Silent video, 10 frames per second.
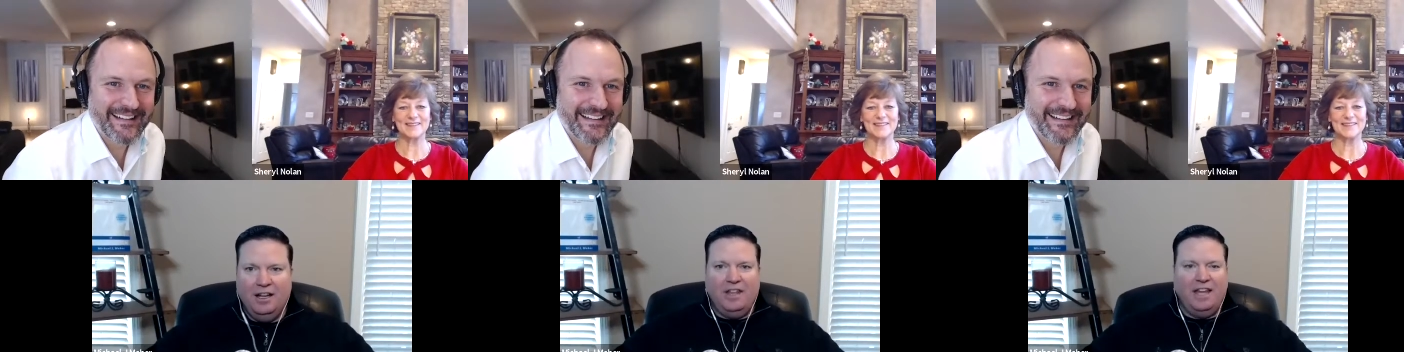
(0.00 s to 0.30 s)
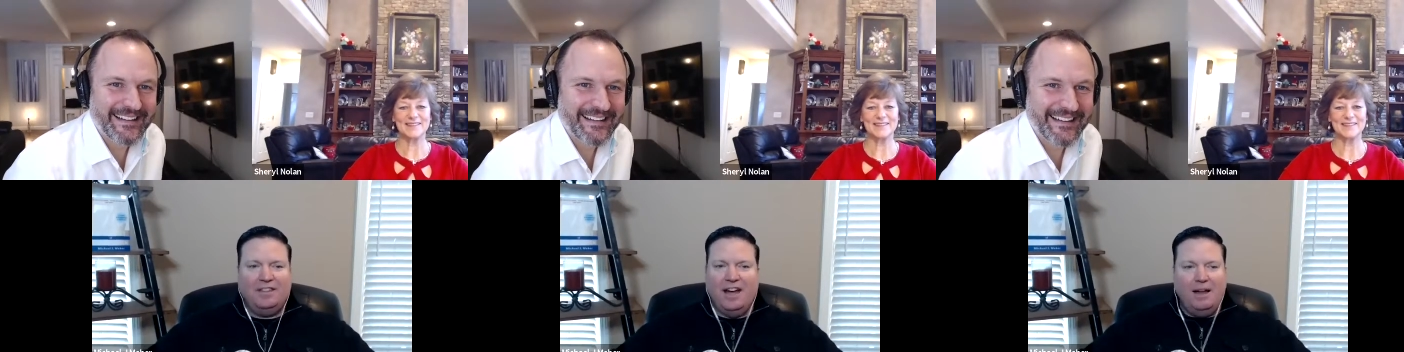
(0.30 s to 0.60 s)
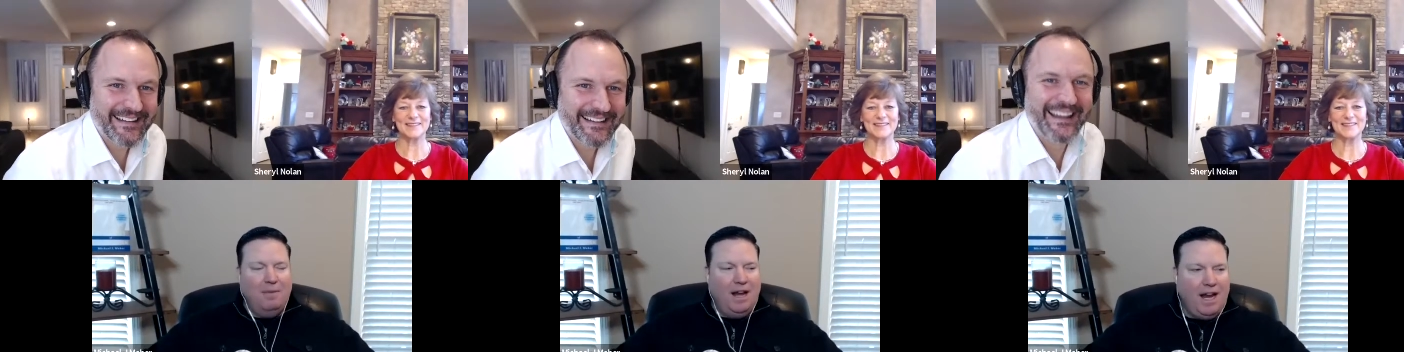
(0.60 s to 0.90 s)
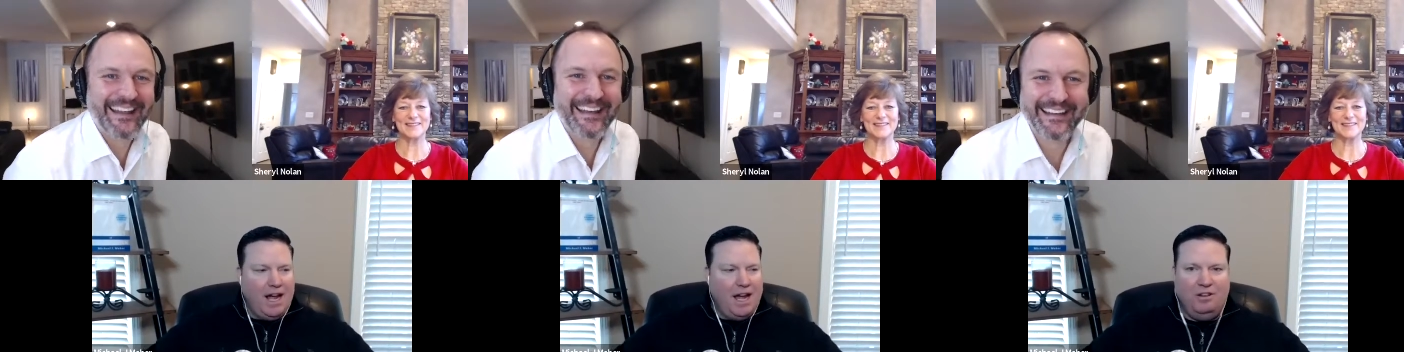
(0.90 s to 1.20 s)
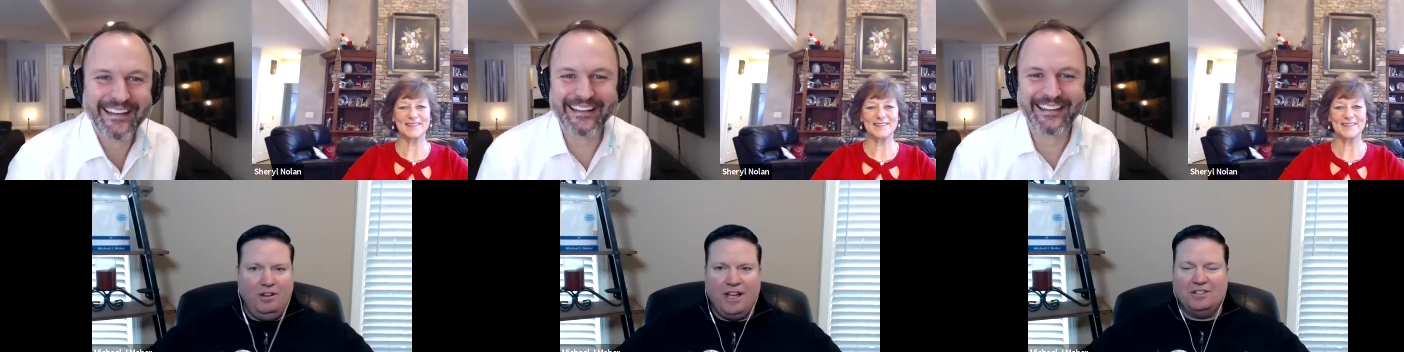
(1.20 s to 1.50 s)
Speaker 1: They thought,
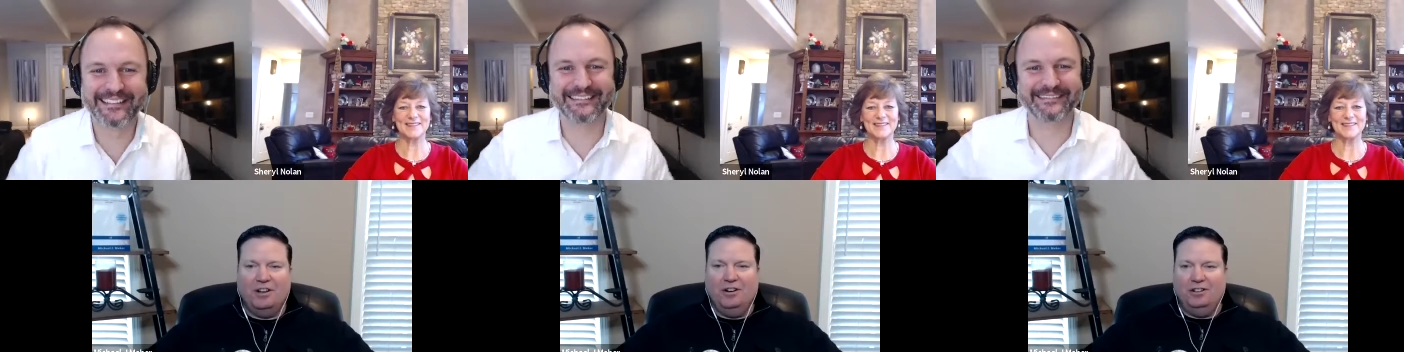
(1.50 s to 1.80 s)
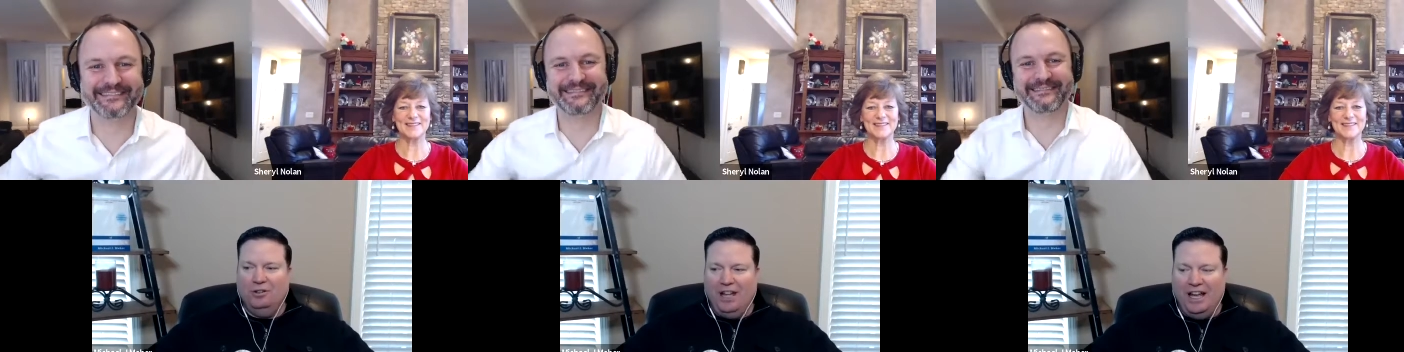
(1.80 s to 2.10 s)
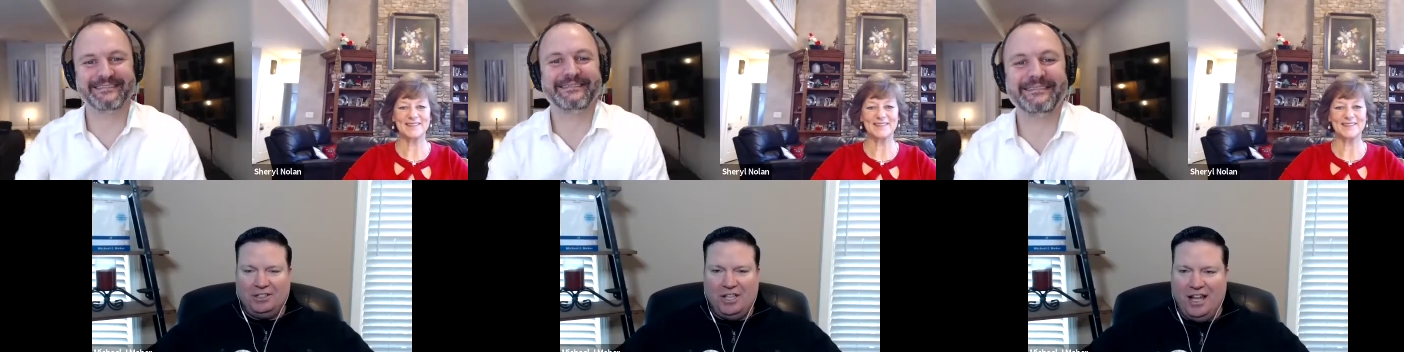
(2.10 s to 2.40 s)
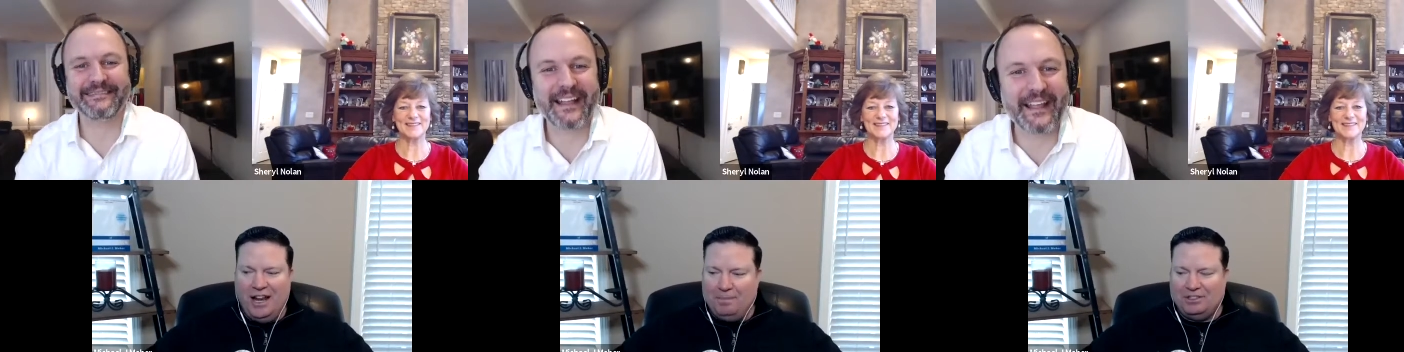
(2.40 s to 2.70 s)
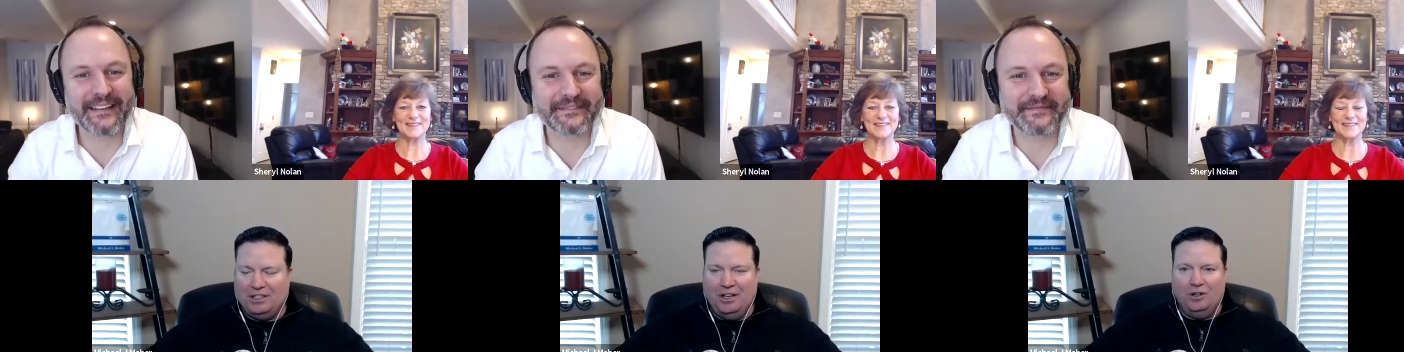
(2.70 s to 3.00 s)
man, you guys are going to do like 10
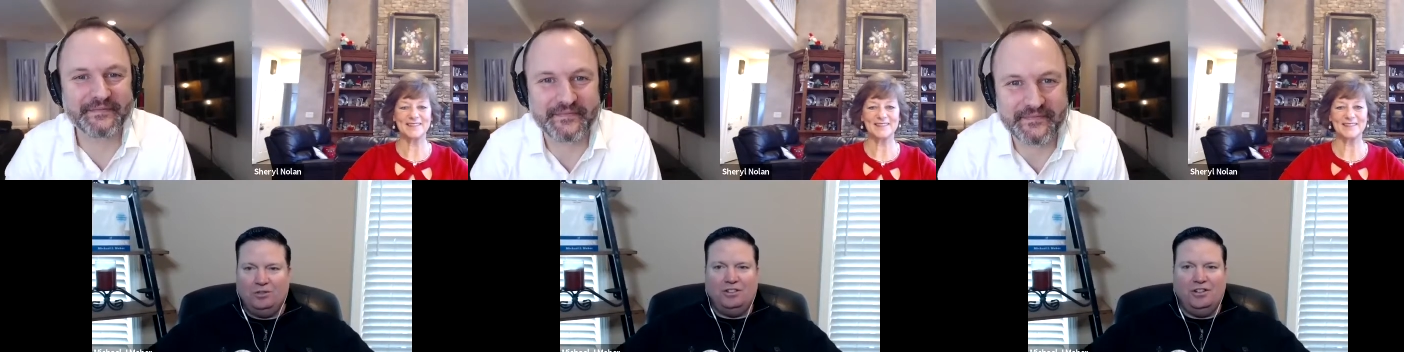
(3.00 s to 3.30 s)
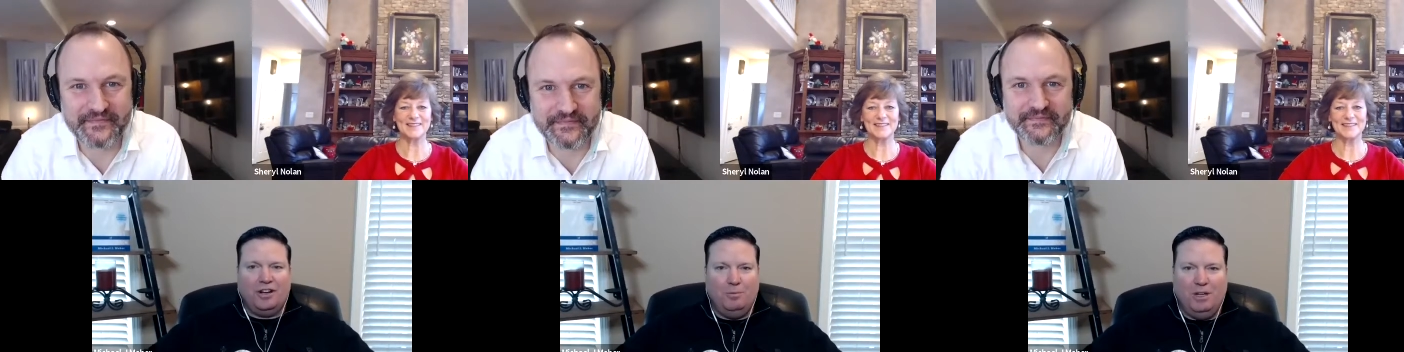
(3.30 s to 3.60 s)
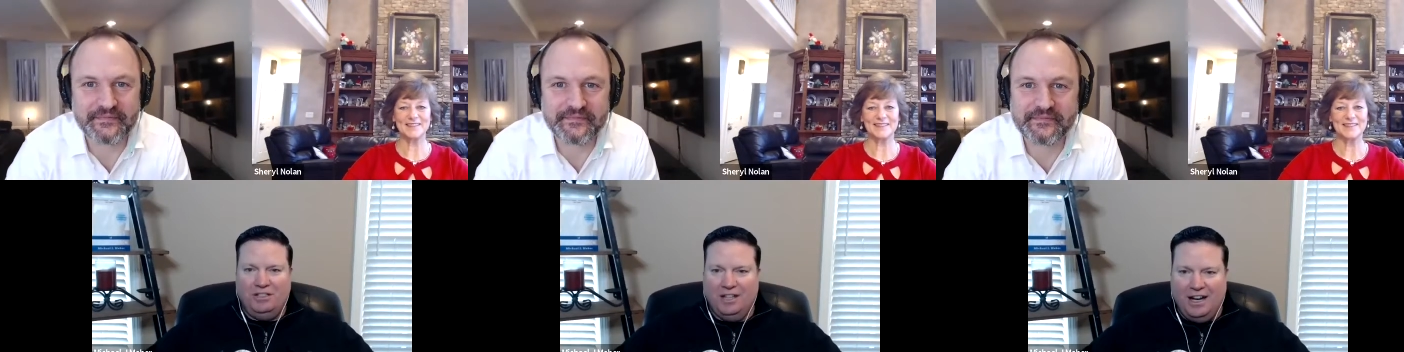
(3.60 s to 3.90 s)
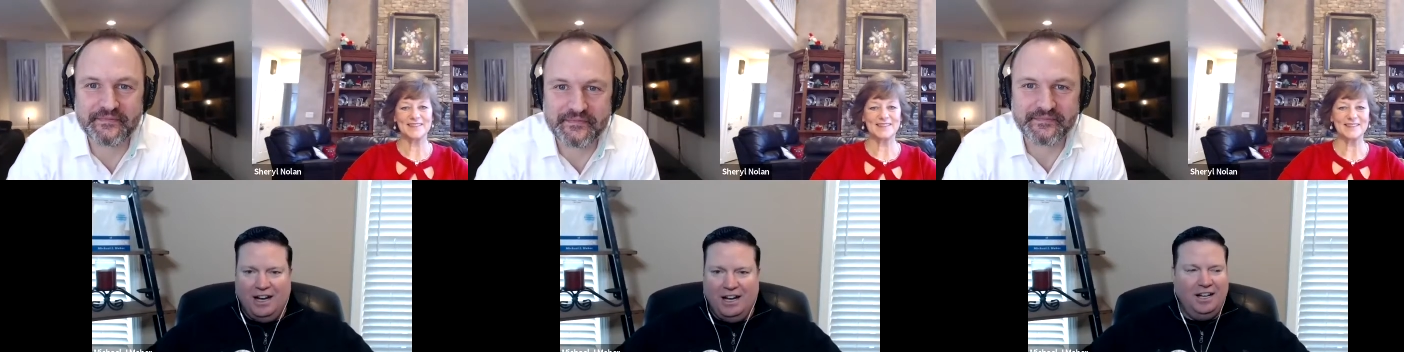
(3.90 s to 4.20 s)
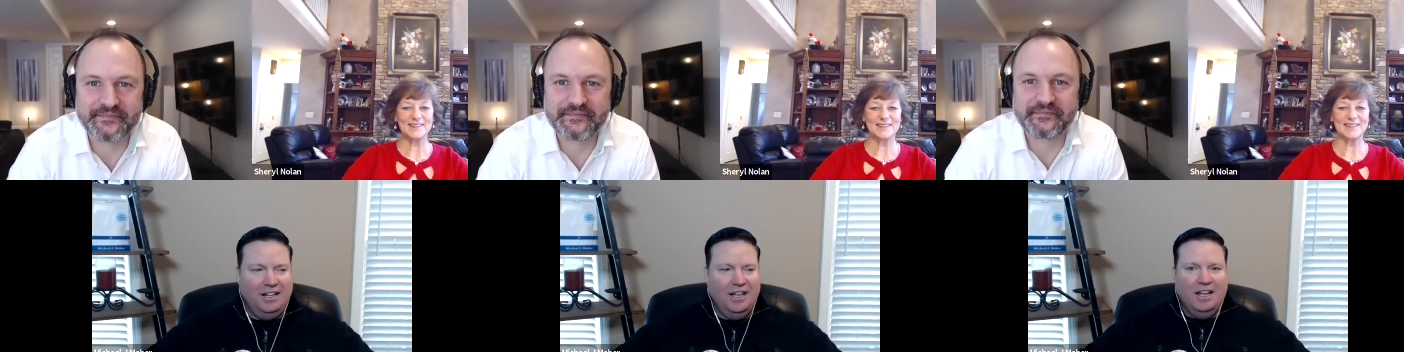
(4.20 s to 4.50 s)
episodes and you're going to be
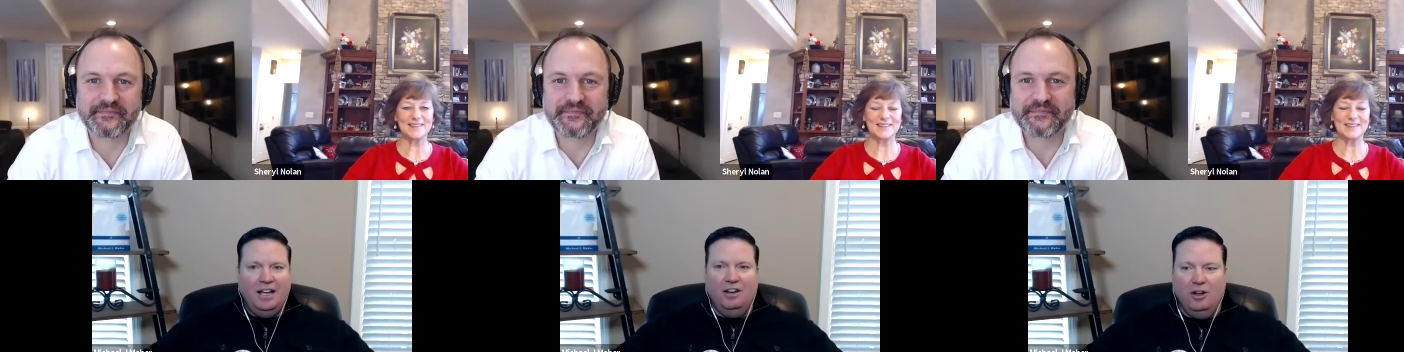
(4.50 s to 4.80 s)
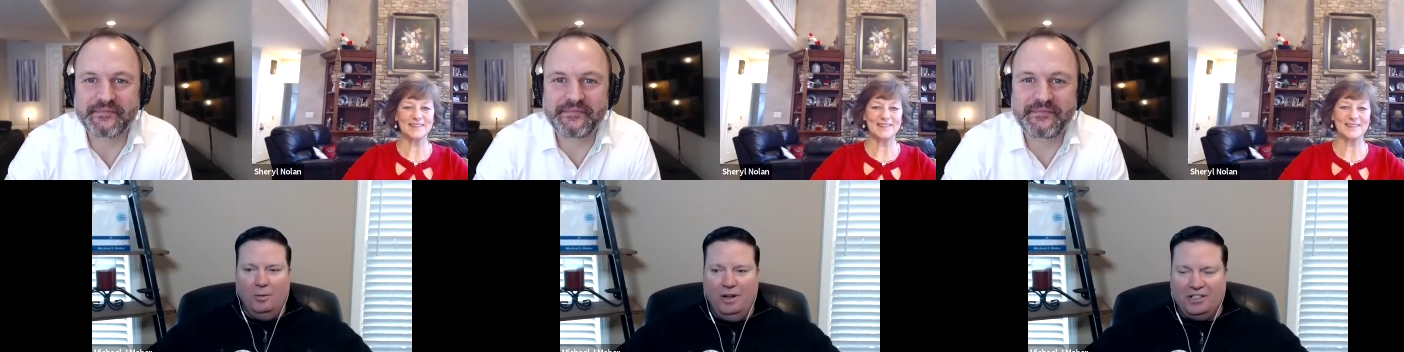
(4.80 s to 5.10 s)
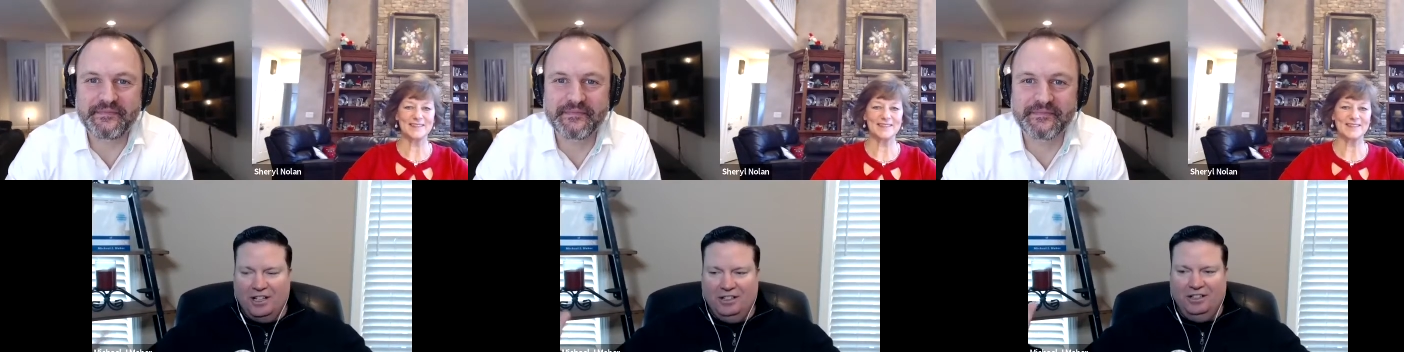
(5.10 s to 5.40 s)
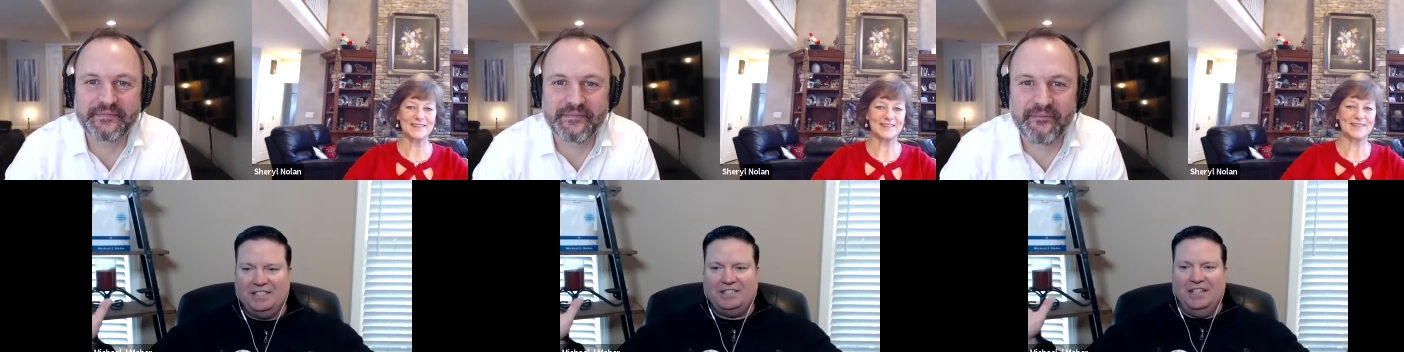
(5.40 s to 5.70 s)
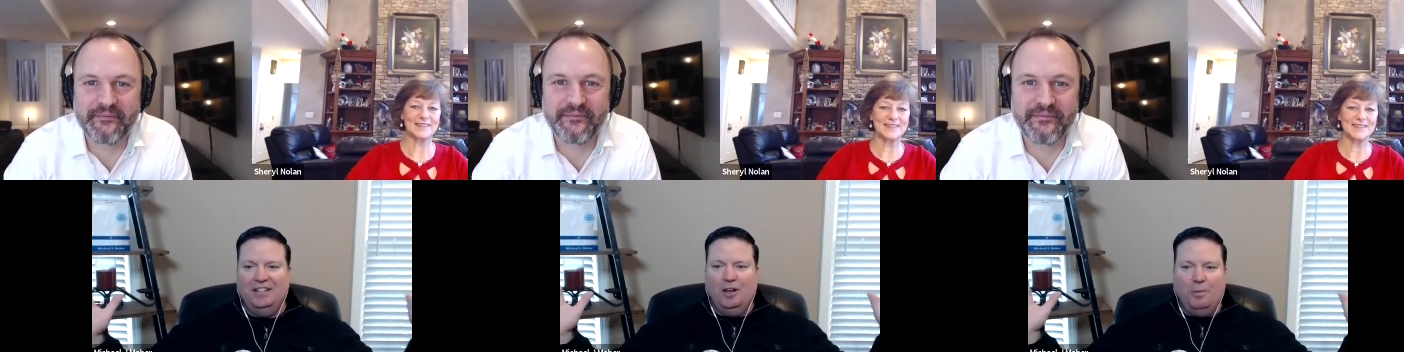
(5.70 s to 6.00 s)
done and nobody's going to listen,